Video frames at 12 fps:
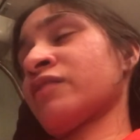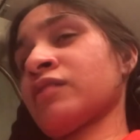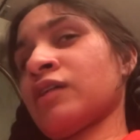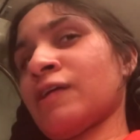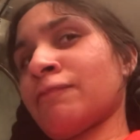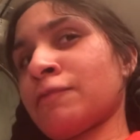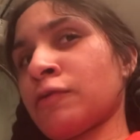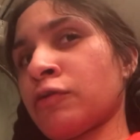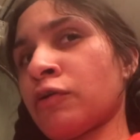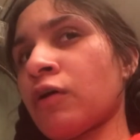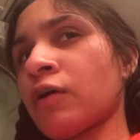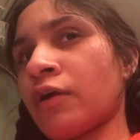if you
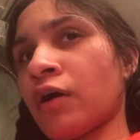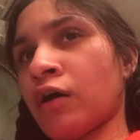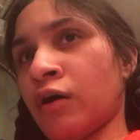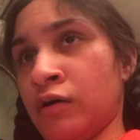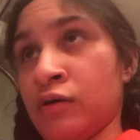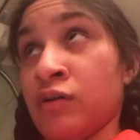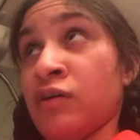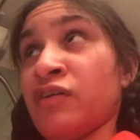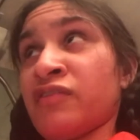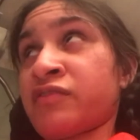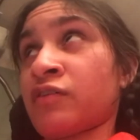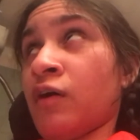don't know,
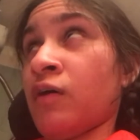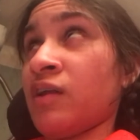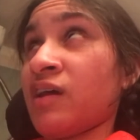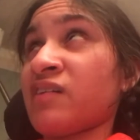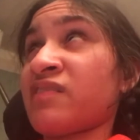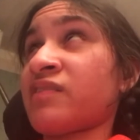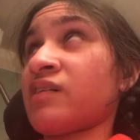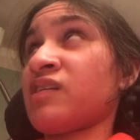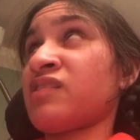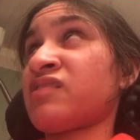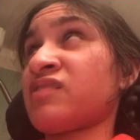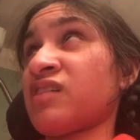scoliosis
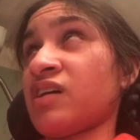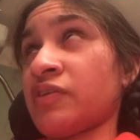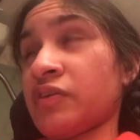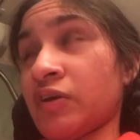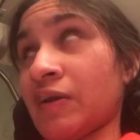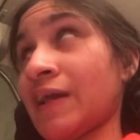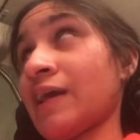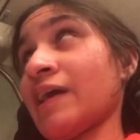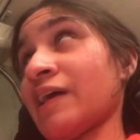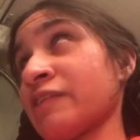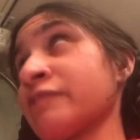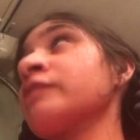surgery
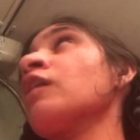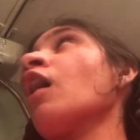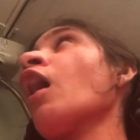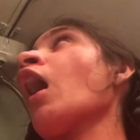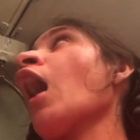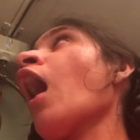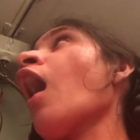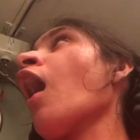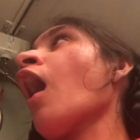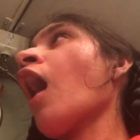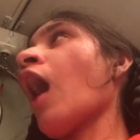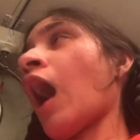is
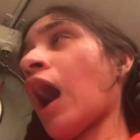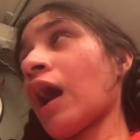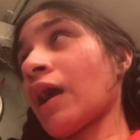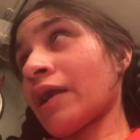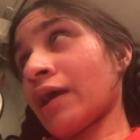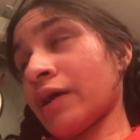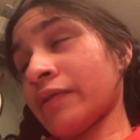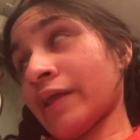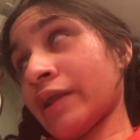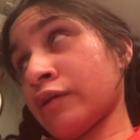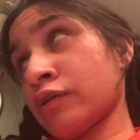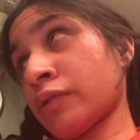harder
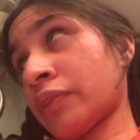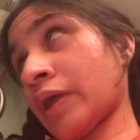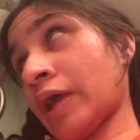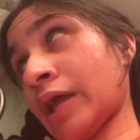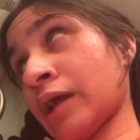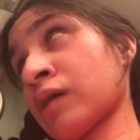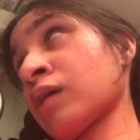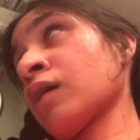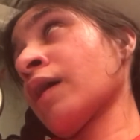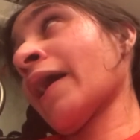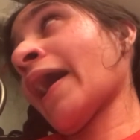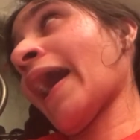than you think,
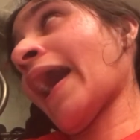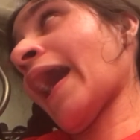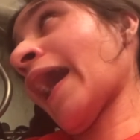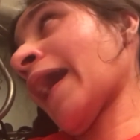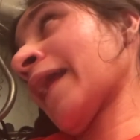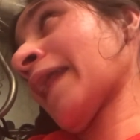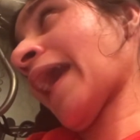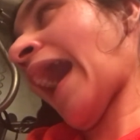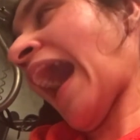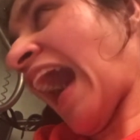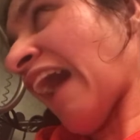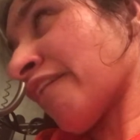and
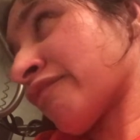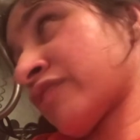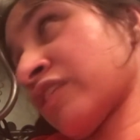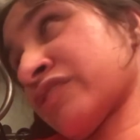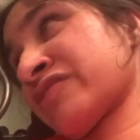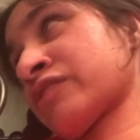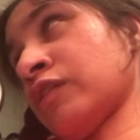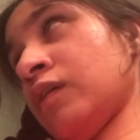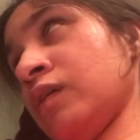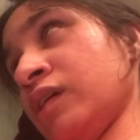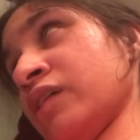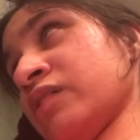after
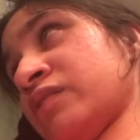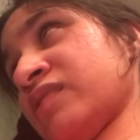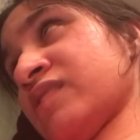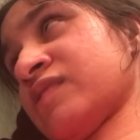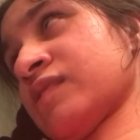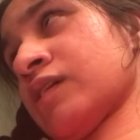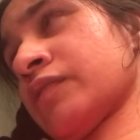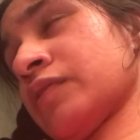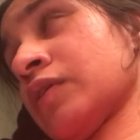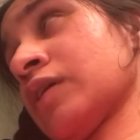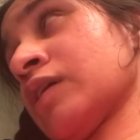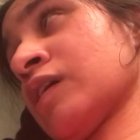scoliosis
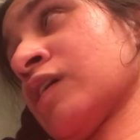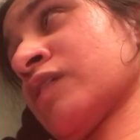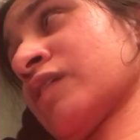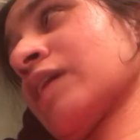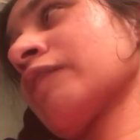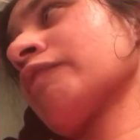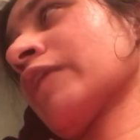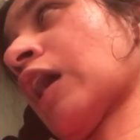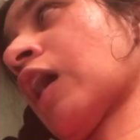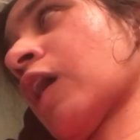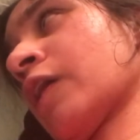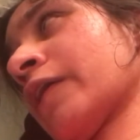surgery is even
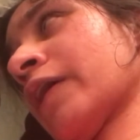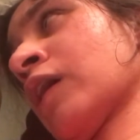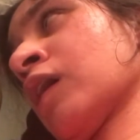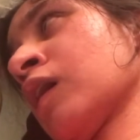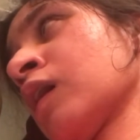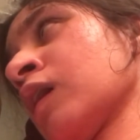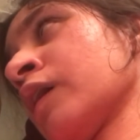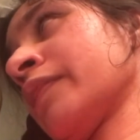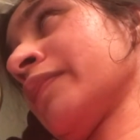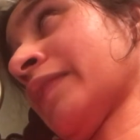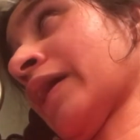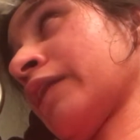harder
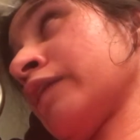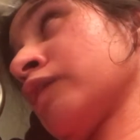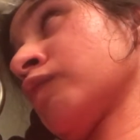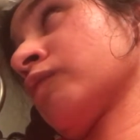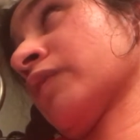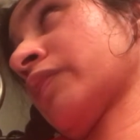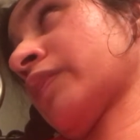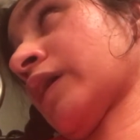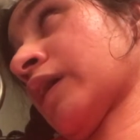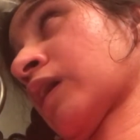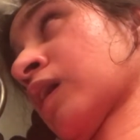than you would think.